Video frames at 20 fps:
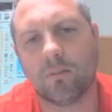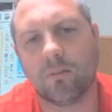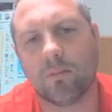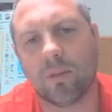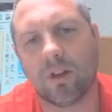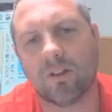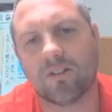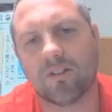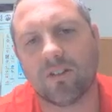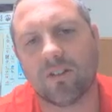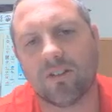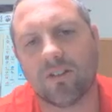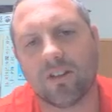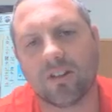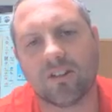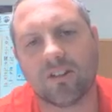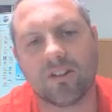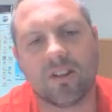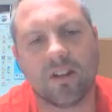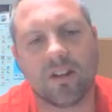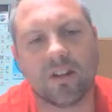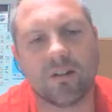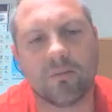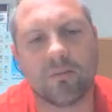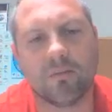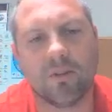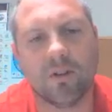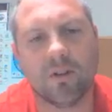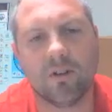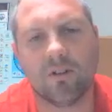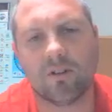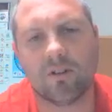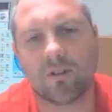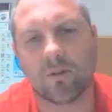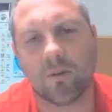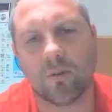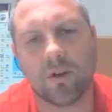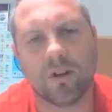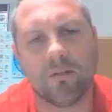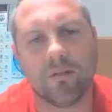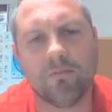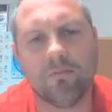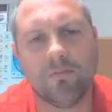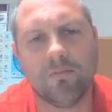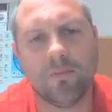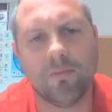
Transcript: plus the 16 squared.